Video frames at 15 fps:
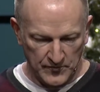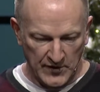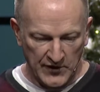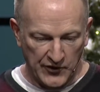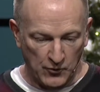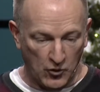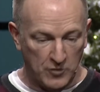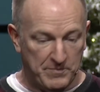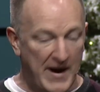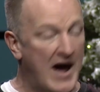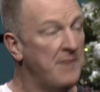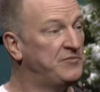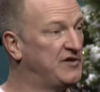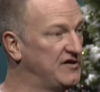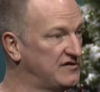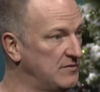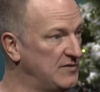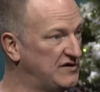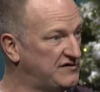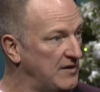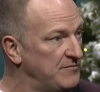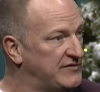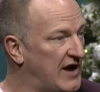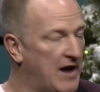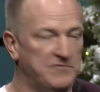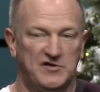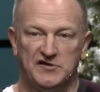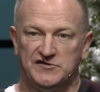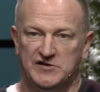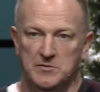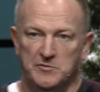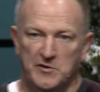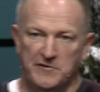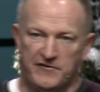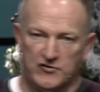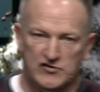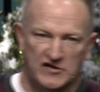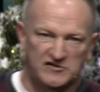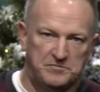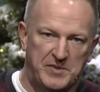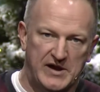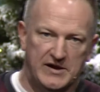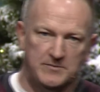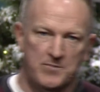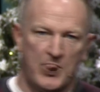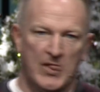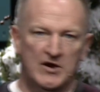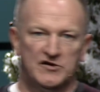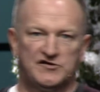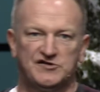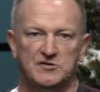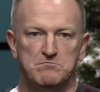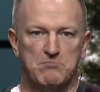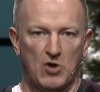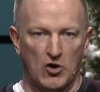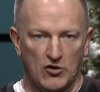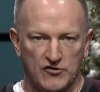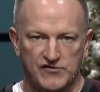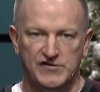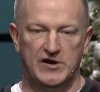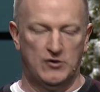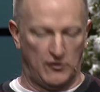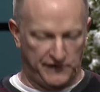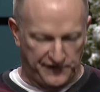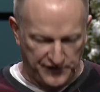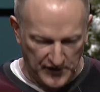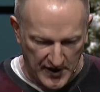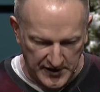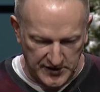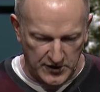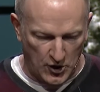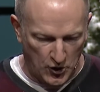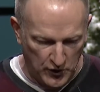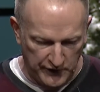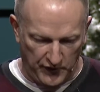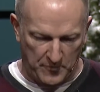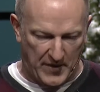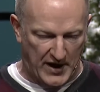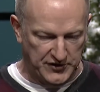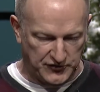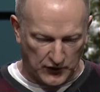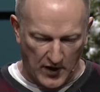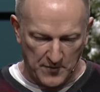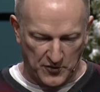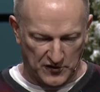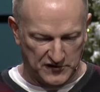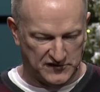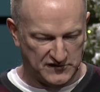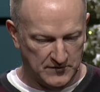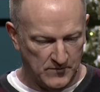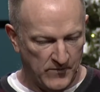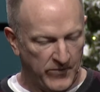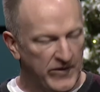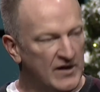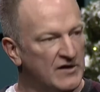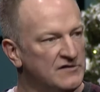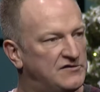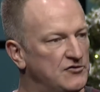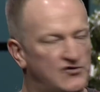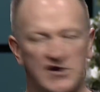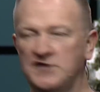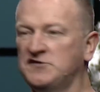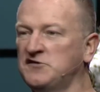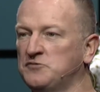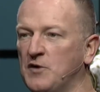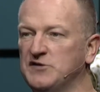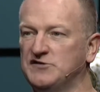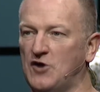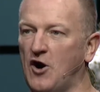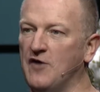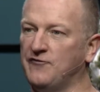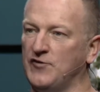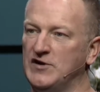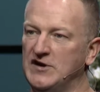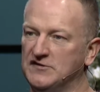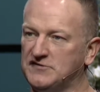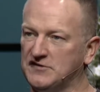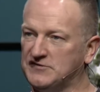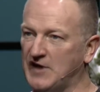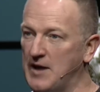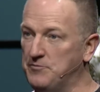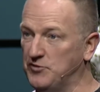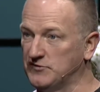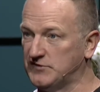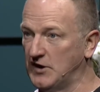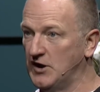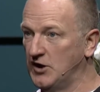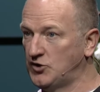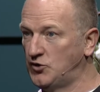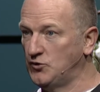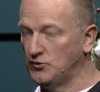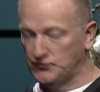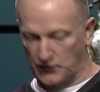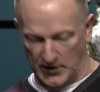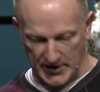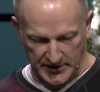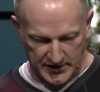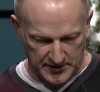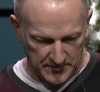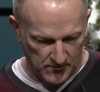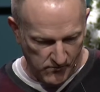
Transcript: The word baptism is sometimes a symbol for just being submerged in or flooded over by troubles. So Jesus wasn't offering his disciples a, a cool drink.